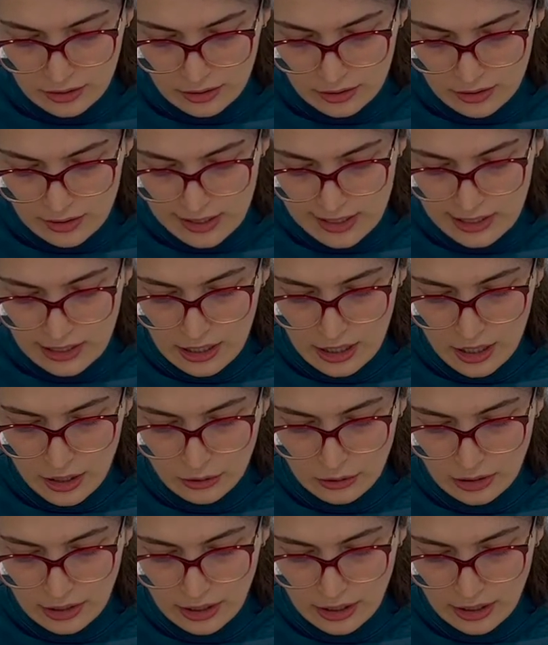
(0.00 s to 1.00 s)

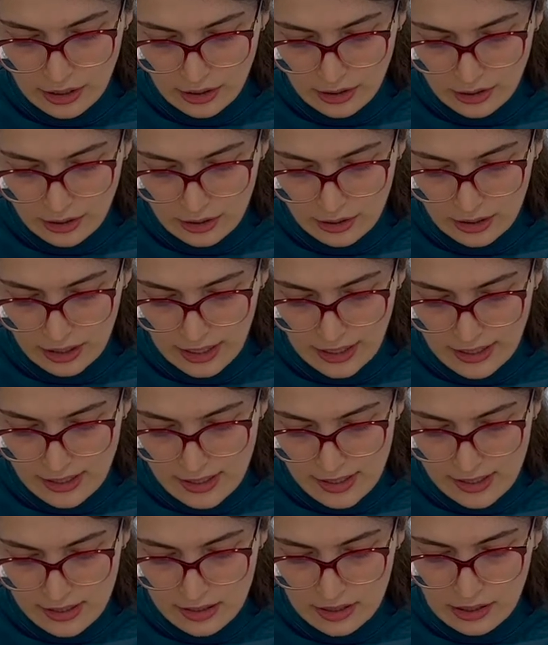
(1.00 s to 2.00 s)
slowly and
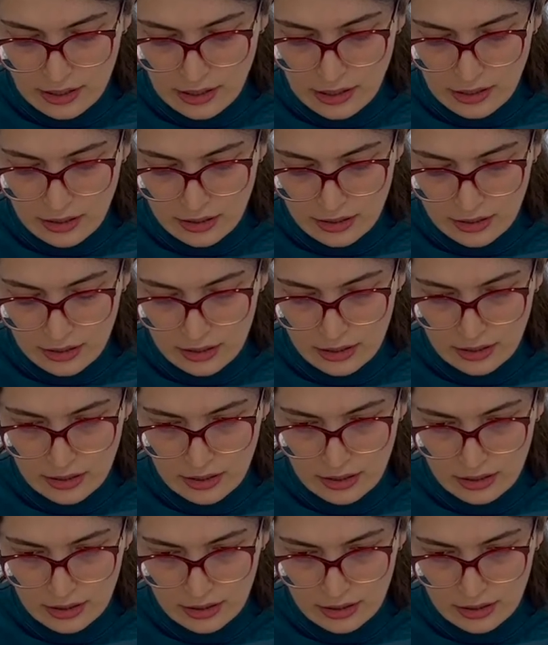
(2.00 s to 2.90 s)
stirred it